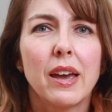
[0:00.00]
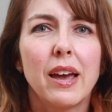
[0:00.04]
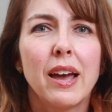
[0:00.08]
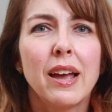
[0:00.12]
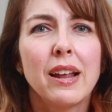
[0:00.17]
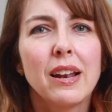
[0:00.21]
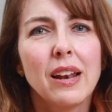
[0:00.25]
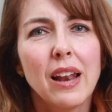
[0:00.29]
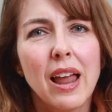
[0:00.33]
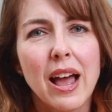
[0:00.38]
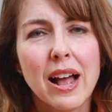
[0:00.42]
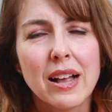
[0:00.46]

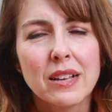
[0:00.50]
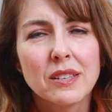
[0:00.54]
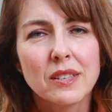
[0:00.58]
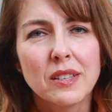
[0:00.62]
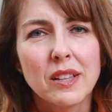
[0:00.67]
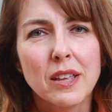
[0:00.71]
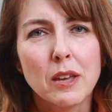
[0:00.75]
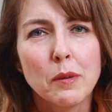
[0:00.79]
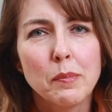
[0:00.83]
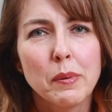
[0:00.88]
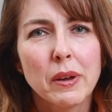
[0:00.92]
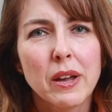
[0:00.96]
And
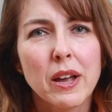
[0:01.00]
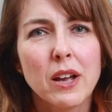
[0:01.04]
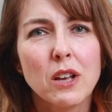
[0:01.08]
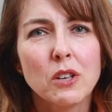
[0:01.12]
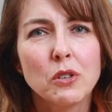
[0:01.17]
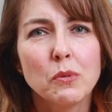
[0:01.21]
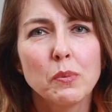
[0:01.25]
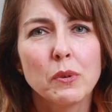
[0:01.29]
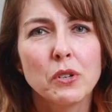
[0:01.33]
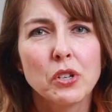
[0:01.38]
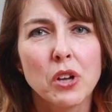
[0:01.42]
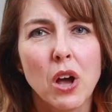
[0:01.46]
lastly,
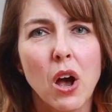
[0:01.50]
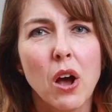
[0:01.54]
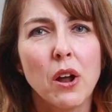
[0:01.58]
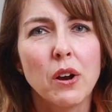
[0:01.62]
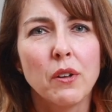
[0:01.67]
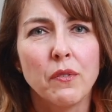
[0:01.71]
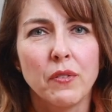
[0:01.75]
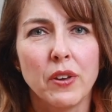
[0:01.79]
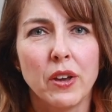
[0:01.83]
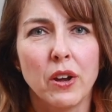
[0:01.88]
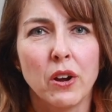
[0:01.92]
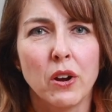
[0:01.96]
because
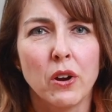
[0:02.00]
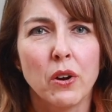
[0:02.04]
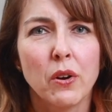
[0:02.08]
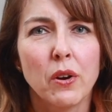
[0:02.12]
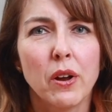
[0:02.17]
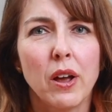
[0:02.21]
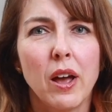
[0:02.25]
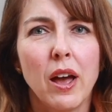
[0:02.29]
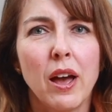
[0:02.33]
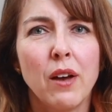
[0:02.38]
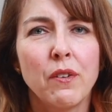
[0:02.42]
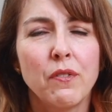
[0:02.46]

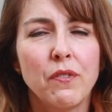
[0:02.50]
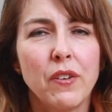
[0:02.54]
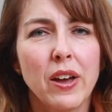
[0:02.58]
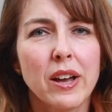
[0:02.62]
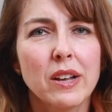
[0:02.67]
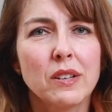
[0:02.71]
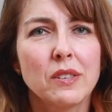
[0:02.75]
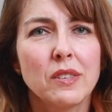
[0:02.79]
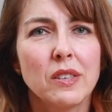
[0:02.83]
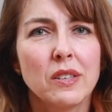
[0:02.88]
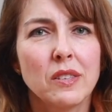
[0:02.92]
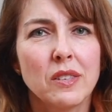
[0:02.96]
ritonavir
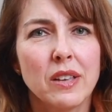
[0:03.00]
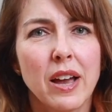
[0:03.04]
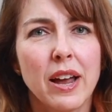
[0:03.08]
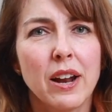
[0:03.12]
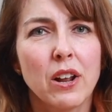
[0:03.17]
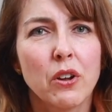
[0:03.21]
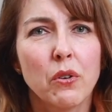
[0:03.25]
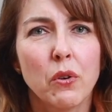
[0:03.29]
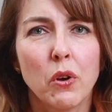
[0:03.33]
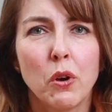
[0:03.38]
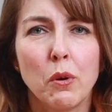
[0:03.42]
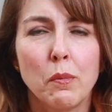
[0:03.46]
affects the
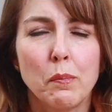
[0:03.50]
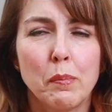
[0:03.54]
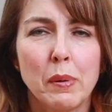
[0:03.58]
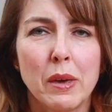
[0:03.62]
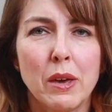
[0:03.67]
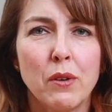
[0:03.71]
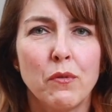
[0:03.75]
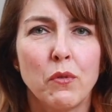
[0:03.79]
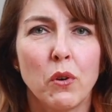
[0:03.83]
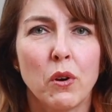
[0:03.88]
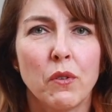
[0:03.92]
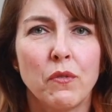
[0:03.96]
cytochrome
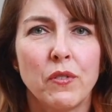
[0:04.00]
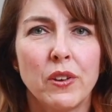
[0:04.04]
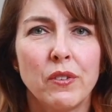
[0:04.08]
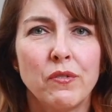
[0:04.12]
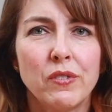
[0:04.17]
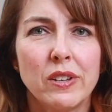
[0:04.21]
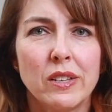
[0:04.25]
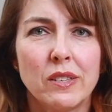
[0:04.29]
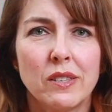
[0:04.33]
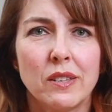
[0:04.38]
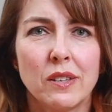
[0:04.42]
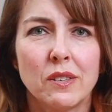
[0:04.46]

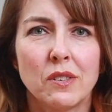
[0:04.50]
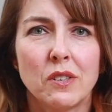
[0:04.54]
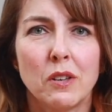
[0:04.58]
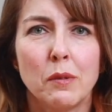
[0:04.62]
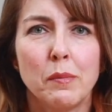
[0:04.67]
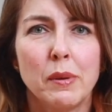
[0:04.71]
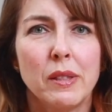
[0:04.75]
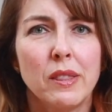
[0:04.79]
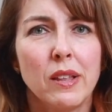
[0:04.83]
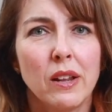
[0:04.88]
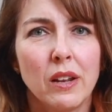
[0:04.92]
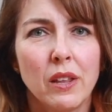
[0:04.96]
P450
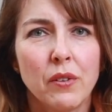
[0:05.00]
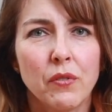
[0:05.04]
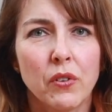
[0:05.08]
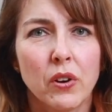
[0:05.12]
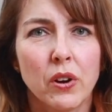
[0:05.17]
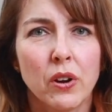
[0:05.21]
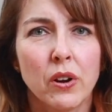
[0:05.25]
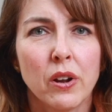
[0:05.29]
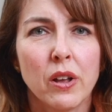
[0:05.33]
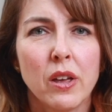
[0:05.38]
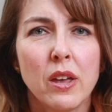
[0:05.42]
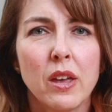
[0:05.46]
system in the
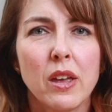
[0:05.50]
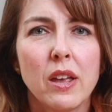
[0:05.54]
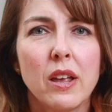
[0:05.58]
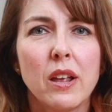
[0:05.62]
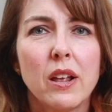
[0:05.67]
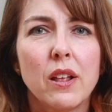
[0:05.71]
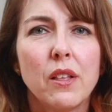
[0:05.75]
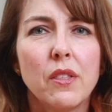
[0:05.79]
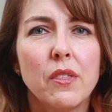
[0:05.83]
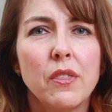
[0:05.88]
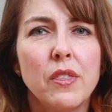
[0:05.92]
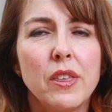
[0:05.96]
liver,
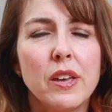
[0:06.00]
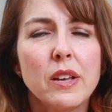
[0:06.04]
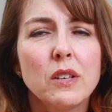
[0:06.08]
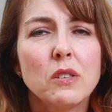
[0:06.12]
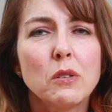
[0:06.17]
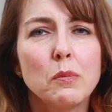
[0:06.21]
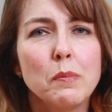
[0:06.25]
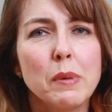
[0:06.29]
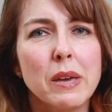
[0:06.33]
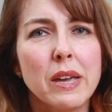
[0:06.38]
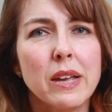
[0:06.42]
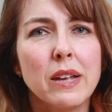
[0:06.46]

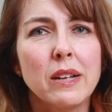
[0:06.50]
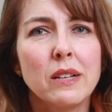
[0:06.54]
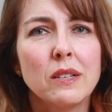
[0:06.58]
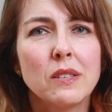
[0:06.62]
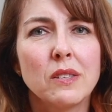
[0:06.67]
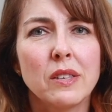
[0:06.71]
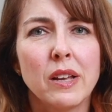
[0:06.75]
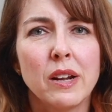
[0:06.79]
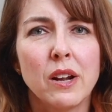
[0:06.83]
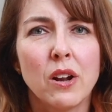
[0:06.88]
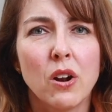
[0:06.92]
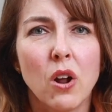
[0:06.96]
this
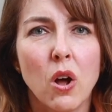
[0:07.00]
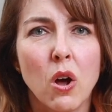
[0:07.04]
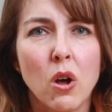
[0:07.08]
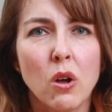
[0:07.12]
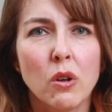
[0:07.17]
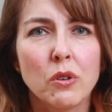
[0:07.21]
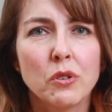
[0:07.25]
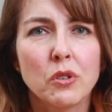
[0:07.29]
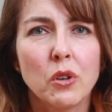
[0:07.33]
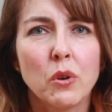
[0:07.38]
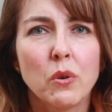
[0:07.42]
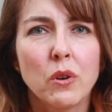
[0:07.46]
means that it
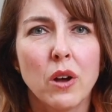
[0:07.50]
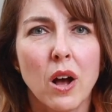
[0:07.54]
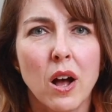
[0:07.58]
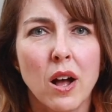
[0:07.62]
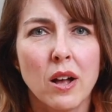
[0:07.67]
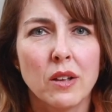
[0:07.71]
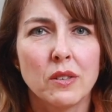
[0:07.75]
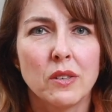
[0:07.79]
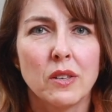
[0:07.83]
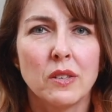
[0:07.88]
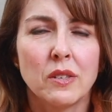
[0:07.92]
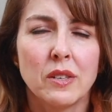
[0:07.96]
also
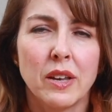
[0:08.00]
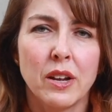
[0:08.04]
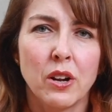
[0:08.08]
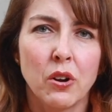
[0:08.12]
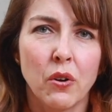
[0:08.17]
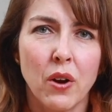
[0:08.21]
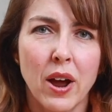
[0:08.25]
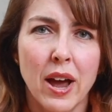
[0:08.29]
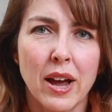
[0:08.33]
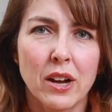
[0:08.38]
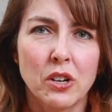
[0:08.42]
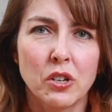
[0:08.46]
causes
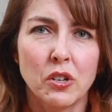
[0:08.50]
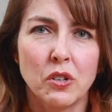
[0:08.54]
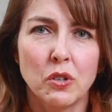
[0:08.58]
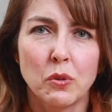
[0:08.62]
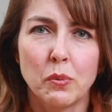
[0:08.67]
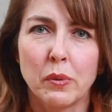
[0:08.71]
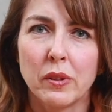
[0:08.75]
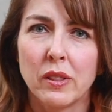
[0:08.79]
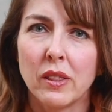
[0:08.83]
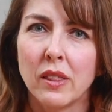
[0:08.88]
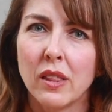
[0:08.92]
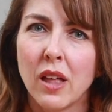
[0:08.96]

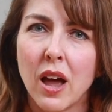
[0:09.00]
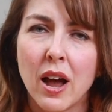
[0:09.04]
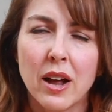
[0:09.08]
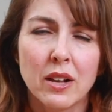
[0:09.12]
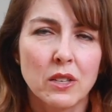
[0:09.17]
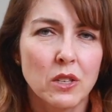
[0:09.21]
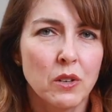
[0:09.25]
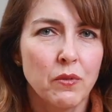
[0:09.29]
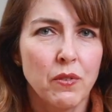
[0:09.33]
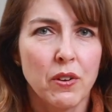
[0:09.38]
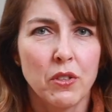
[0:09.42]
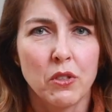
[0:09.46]
interactions with
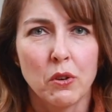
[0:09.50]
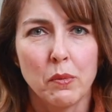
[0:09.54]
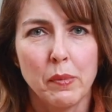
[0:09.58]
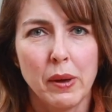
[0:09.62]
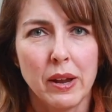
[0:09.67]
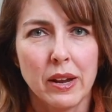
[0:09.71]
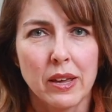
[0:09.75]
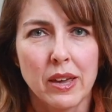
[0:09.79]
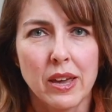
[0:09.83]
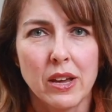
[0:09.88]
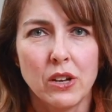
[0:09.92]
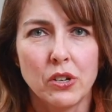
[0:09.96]
lots of other
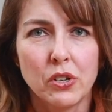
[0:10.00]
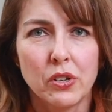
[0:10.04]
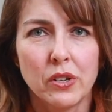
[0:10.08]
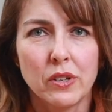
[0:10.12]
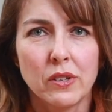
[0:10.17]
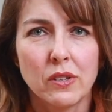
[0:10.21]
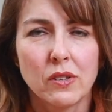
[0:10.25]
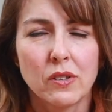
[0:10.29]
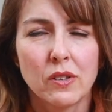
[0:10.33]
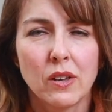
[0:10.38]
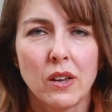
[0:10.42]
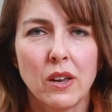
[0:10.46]

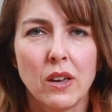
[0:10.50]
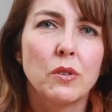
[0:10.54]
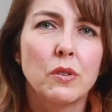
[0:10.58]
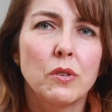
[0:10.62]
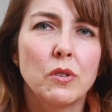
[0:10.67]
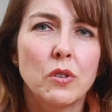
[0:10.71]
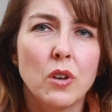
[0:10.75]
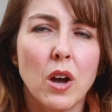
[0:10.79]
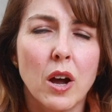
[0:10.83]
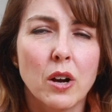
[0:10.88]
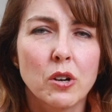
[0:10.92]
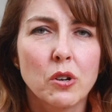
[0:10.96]
medications.
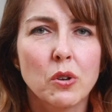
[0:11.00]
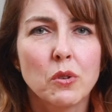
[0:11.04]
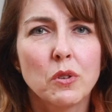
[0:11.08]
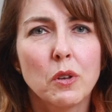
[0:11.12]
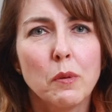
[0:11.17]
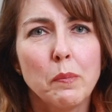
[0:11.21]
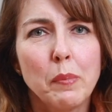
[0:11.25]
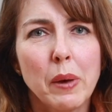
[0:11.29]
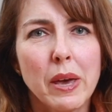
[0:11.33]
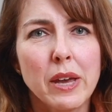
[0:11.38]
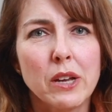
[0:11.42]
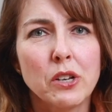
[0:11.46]
Doctors
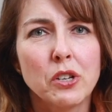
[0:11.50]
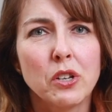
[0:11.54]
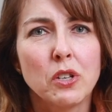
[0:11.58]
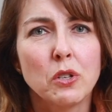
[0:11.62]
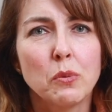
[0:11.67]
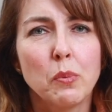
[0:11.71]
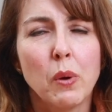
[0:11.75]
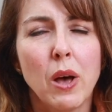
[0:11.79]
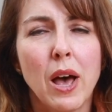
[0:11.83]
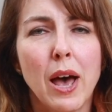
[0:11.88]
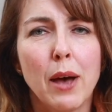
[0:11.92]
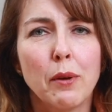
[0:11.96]
and
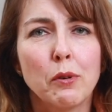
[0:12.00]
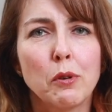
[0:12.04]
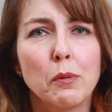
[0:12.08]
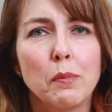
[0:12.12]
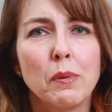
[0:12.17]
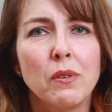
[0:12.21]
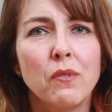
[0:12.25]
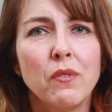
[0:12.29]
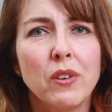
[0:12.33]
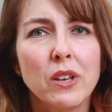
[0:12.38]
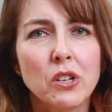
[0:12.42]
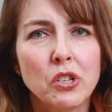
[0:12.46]
patients will have to
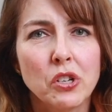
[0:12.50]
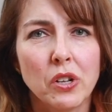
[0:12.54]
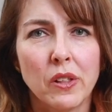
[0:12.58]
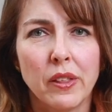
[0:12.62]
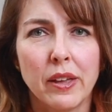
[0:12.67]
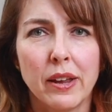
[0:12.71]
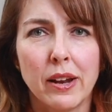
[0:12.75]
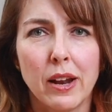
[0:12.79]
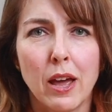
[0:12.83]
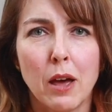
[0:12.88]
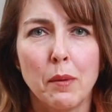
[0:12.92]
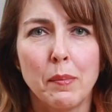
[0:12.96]
be
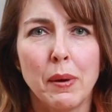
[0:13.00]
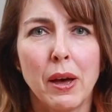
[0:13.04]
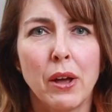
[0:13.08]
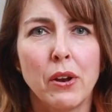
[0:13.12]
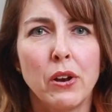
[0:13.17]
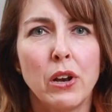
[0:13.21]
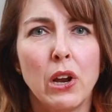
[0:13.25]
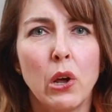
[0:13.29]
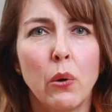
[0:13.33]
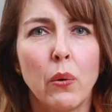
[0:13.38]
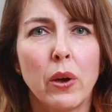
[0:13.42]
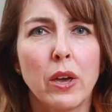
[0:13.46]
vigilant
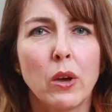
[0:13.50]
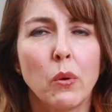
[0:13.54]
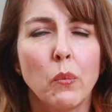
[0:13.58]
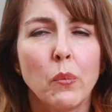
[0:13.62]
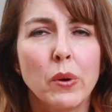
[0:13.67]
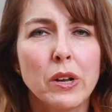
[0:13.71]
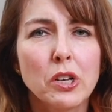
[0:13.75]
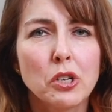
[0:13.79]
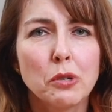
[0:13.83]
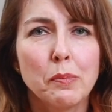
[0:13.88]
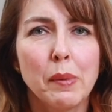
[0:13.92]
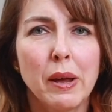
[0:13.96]
about knowing
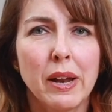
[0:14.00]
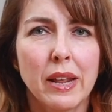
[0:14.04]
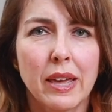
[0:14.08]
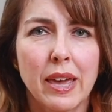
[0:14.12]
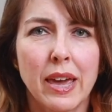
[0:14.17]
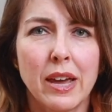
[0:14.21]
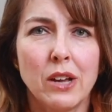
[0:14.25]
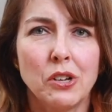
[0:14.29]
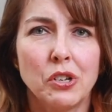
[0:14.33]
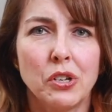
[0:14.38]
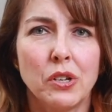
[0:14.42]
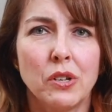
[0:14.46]
which
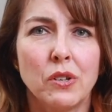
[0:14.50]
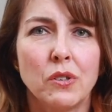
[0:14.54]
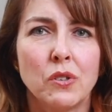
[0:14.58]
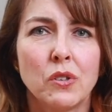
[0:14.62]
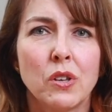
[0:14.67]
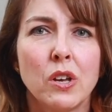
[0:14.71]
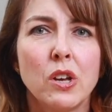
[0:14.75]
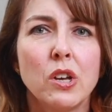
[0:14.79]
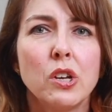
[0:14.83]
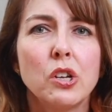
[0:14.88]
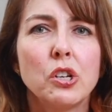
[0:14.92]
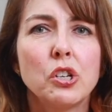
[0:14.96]

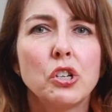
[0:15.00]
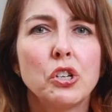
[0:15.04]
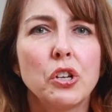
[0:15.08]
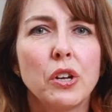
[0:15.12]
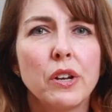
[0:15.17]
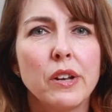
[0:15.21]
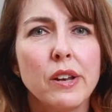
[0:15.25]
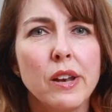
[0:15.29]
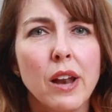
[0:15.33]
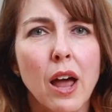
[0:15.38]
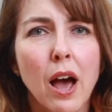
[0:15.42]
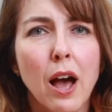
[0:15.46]
medications
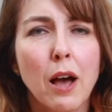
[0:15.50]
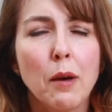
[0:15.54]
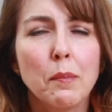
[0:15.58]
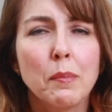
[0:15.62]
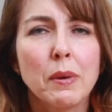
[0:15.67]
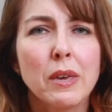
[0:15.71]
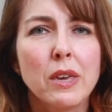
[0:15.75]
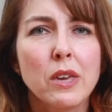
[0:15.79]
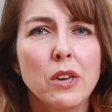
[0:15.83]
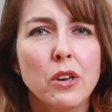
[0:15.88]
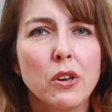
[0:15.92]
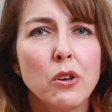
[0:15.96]
should not
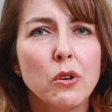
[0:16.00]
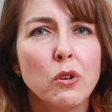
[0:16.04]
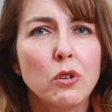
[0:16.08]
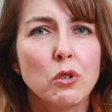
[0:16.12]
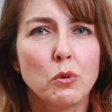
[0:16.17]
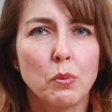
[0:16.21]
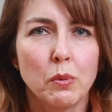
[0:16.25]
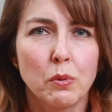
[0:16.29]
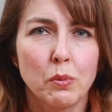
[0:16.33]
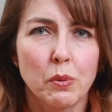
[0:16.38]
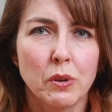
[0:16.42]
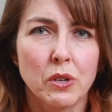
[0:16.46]
be
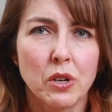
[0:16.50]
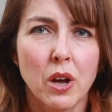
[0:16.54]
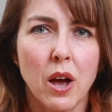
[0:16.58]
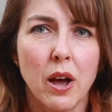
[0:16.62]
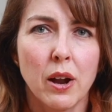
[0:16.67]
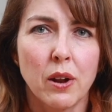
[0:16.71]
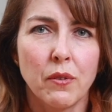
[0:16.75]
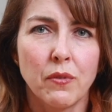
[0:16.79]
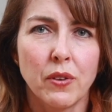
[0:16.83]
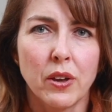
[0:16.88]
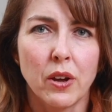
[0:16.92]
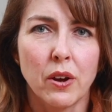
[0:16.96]
used with
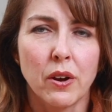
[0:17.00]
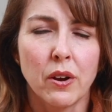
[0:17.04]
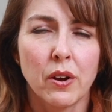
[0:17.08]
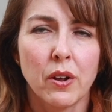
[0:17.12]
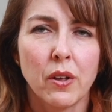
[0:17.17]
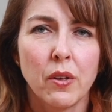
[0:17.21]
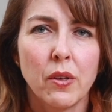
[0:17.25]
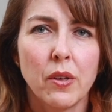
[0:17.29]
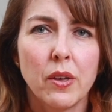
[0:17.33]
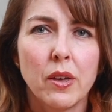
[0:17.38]
ritonavir.